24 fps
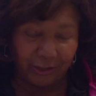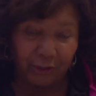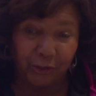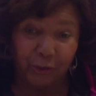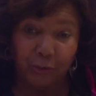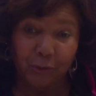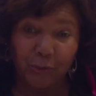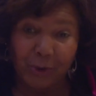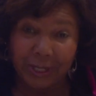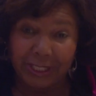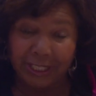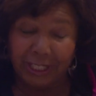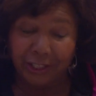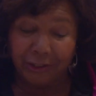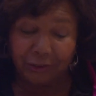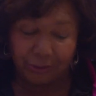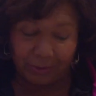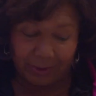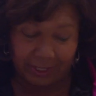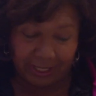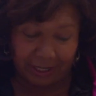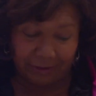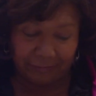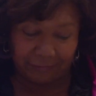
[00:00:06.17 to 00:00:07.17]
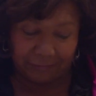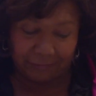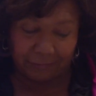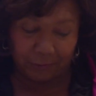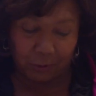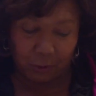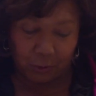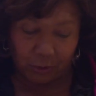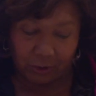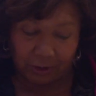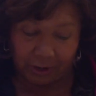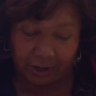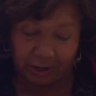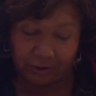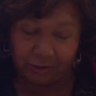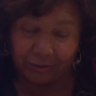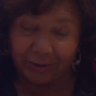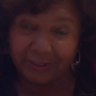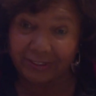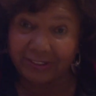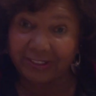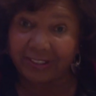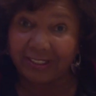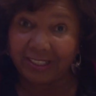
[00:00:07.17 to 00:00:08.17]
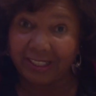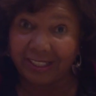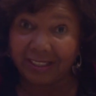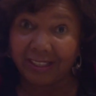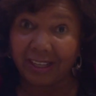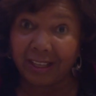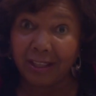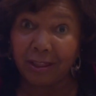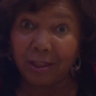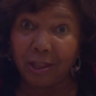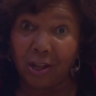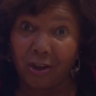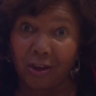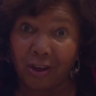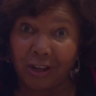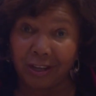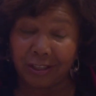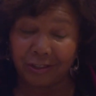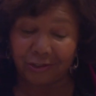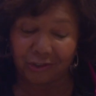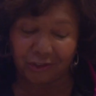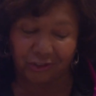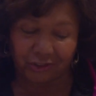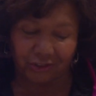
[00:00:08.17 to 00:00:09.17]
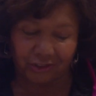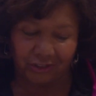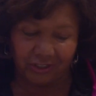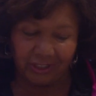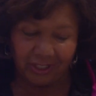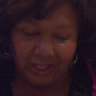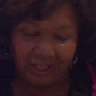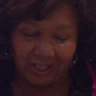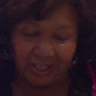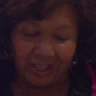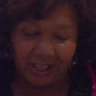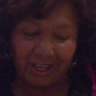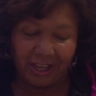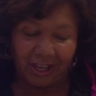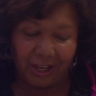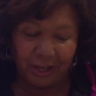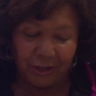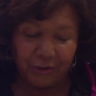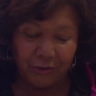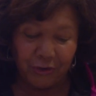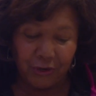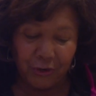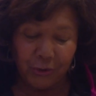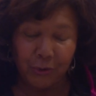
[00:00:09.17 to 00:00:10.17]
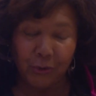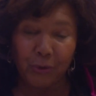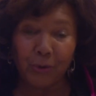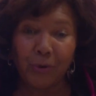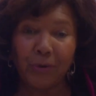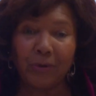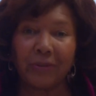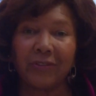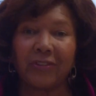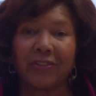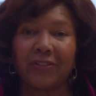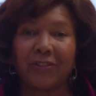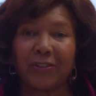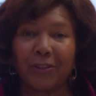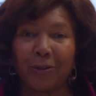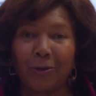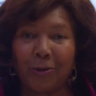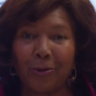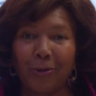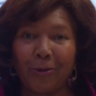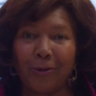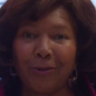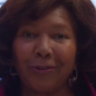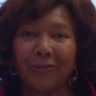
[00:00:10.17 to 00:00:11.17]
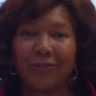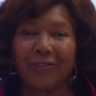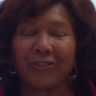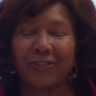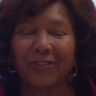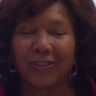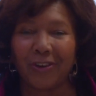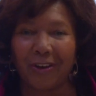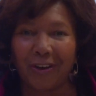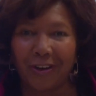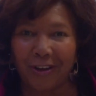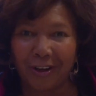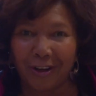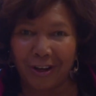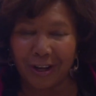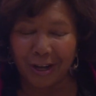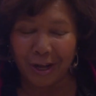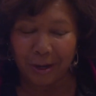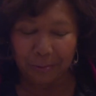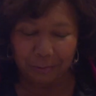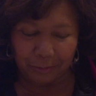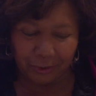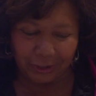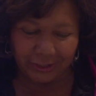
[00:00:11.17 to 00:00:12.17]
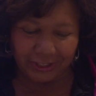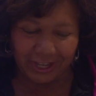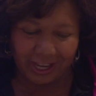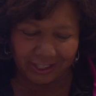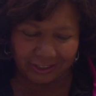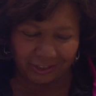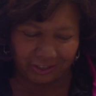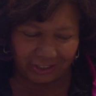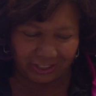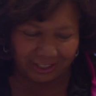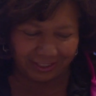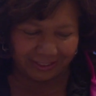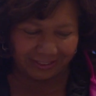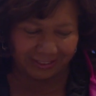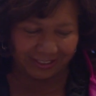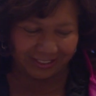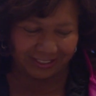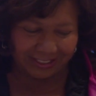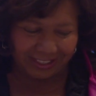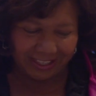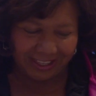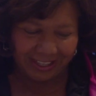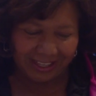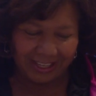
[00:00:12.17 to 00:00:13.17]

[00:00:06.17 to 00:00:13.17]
2024, Christina launched a new soul song productions,